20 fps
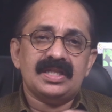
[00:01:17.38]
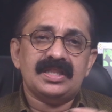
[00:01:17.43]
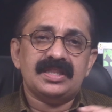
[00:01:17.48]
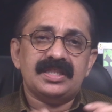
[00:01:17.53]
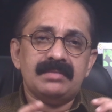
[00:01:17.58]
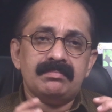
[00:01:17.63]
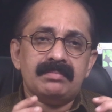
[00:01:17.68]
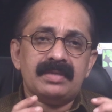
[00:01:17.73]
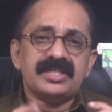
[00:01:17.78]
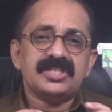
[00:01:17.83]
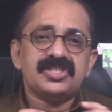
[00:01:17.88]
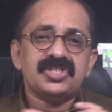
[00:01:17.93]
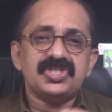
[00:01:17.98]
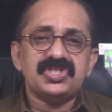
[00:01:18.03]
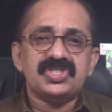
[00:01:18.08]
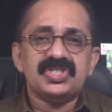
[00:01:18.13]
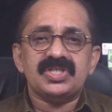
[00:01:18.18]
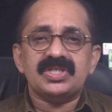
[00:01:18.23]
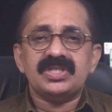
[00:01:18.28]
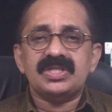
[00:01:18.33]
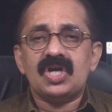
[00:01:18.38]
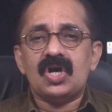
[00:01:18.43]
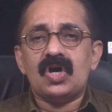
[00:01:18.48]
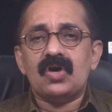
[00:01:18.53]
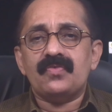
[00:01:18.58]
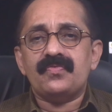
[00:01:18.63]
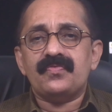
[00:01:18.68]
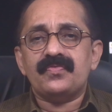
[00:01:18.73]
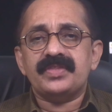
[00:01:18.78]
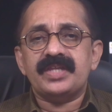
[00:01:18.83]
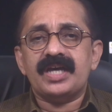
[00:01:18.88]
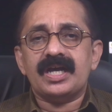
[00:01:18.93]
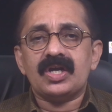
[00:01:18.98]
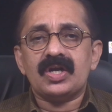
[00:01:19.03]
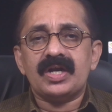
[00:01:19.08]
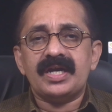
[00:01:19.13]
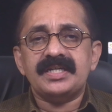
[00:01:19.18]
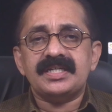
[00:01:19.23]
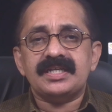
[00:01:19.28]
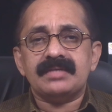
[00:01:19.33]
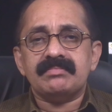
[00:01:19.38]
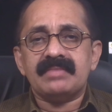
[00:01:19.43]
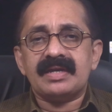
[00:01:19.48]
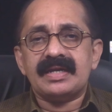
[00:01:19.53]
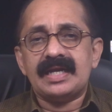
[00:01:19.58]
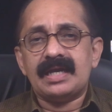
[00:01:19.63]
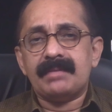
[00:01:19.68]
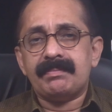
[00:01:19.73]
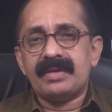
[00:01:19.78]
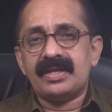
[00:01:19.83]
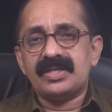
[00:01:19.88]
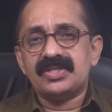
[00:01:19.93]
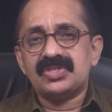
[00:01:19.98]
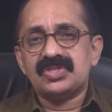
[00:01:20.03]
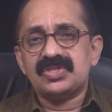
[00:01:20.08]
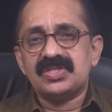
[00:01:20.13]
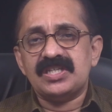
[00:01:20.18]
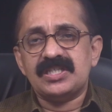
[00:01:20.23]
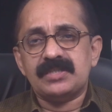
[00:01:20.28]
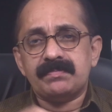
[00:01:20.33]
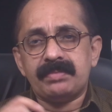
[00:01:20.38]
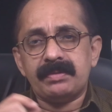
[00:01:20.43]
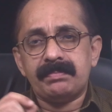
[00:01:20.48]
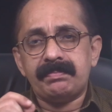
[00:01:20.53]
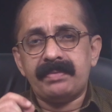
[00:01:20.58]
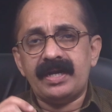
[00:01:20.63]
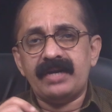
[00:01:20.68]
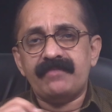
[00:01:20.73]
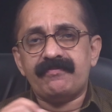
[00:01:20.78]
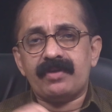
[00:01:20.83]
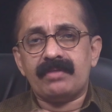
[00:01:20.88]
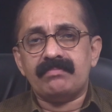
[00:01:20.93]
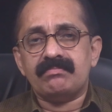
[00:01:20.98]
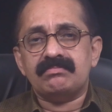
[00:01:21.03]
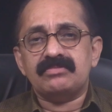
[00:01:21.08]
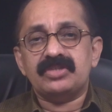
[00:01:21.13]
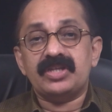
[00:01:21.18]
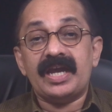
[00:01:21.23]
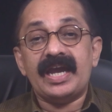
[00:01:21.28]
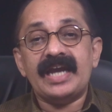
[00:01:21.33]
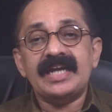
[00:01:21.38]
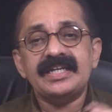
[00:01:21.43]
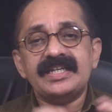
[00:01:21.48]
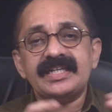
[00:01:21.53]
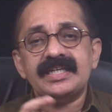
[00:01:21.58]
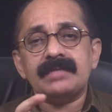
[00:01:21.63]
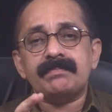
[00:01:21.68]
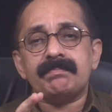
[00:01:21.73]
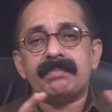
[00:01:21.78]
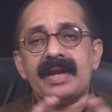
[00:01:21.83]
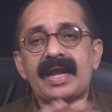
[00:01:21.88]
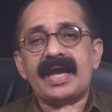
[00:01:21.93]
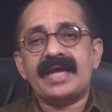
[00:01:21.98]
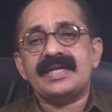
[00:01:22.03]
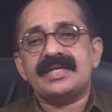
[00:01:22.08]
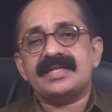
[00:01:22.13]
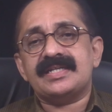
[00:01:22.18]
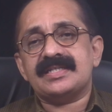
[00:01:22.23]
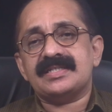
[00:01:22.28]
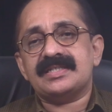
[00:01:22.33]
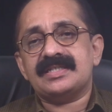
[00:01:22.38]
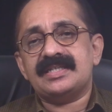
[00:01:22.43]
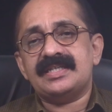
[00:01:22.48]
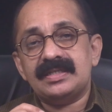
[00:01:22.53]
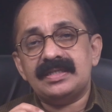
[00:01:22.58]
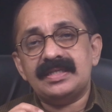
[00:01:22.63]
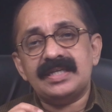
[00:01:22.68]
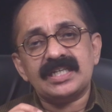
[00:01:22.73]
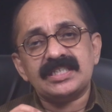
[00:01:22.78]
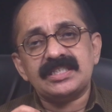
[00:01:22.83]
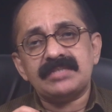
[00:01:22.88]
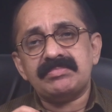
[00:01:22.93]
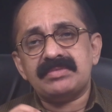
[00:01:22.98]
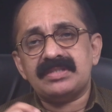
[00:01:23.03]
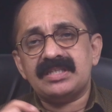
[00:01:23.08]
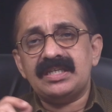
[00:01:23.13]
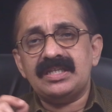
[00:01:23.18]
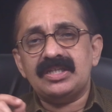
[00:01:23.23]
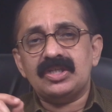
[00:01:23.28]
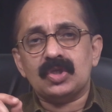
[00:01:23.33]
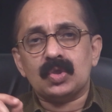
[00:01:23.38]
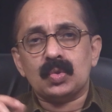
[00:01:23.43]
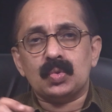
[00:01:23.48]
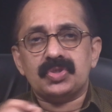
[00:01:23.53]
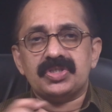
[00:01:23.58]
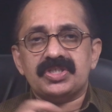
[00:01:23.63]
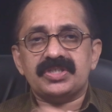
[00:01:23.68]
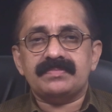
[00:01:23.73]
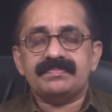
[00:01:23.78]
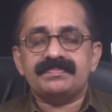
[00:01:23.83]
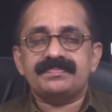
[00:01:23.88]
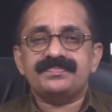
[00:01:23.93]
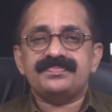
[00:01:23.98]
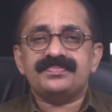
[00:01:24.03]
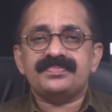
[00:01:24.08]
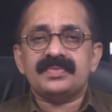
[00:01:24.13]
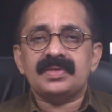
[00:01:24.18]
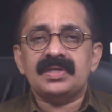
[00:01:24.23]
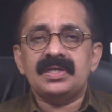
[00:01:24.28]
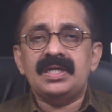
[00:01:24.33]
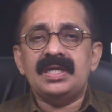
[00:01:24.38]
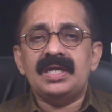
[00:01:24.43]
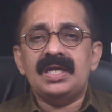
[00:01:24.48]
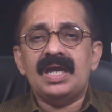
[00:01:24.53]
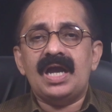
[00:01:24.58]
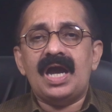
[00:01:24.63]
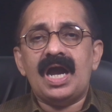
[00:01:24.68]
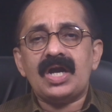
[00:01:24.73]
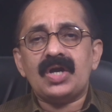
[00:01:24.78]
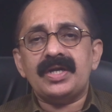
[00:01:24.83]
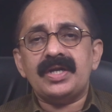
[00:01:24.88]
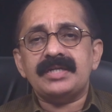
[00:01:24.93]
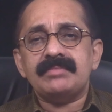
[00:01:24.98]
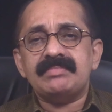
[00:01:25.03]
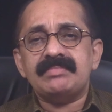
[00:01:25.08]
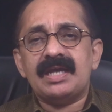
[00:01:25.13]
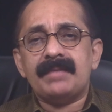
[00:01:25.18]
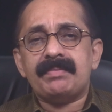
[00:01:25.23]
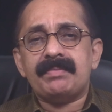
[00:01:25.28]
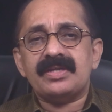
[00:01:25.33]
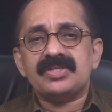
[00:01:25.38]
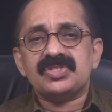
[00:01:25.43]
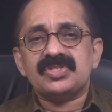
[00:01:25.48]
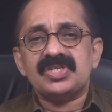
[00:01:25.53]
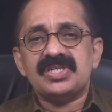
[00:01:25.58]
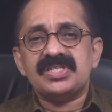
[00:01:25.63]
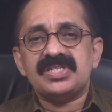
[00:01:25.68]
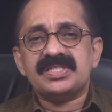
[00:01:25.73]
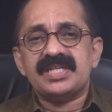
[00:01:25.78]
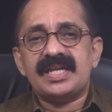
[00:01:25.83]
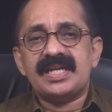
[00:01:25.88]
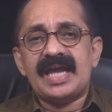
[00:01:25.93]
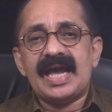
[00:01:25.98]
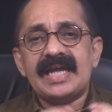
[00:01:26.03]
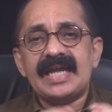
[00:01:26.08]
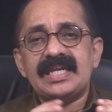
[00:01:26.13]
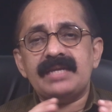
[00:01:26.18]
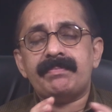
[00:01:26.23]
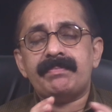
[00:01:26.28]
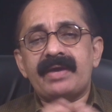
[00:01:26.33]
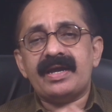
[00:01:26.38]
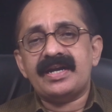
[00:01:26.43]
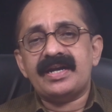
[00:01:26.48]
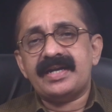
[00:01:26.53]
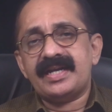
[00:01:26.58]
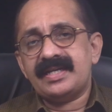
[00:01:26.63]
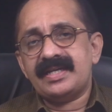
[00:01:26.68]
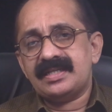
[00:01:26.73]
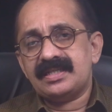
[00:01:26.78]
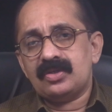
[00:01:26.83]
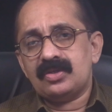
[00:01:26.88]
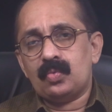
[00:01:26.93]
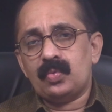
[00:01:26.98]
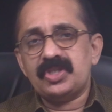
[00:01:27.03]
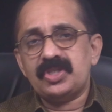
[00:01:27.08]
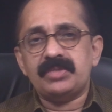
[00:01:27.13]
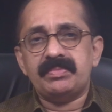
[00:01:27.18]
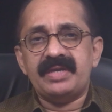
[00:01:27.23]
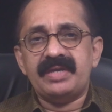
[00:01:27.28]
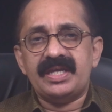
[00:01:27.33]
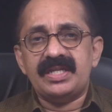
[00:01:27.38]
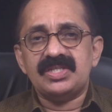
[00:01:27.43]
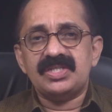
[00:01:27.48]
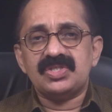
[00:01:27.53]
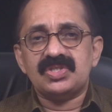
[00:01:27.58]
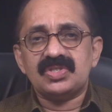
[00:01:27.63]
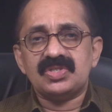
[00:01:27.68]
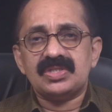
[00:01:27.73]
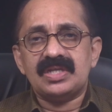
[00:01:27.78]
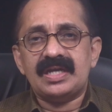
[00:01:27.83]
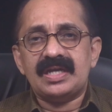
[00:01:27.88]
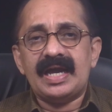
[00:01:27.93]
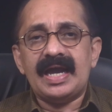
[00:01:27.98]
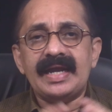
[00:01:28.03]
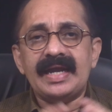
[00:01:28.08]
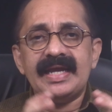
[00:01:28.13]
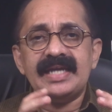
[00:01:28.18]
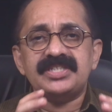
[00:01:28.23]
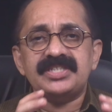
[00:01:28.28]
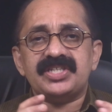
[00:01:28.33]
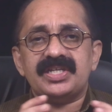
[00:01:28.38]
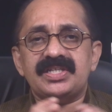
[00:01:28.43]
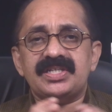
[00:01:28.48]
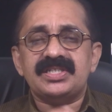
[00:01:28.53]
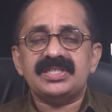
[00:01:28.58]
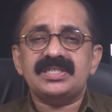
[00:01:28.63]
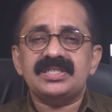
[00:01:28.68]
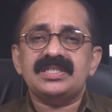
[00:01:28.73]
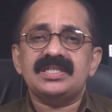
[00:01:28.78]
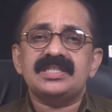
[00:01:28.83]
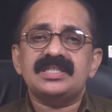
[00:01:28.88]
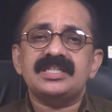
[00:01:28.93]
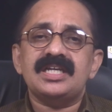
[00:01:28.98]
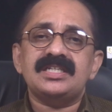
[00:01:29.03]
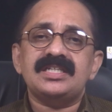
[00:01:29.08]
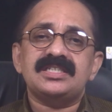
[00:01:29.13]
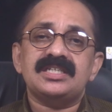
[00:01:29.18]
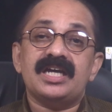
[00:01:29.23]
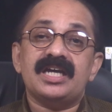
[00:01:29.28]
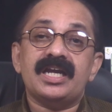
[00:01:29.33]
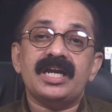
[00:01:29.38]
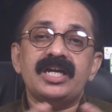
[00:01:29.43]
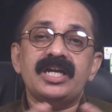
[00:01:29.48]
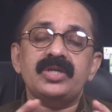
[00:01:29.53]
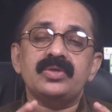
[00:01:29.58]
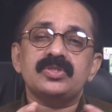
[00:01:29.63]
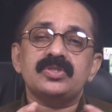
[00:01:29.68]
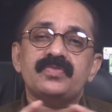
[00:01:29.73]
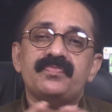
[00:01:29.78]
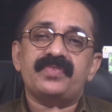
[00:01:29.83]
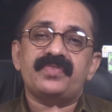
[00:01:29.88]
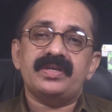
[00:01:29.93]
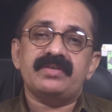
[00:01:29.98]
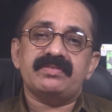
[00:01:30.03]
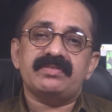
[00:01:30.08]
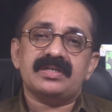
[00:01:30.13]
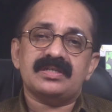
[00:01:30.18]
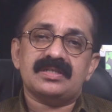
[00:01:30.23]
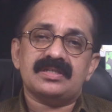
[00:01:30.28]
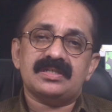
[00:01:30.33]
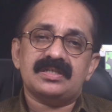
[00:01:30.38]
The mother tincture of the Aconitum napellus is prepared from the entire plant except the root. Aconitum napellus is an antipyretic, which means an agent that reduces fever.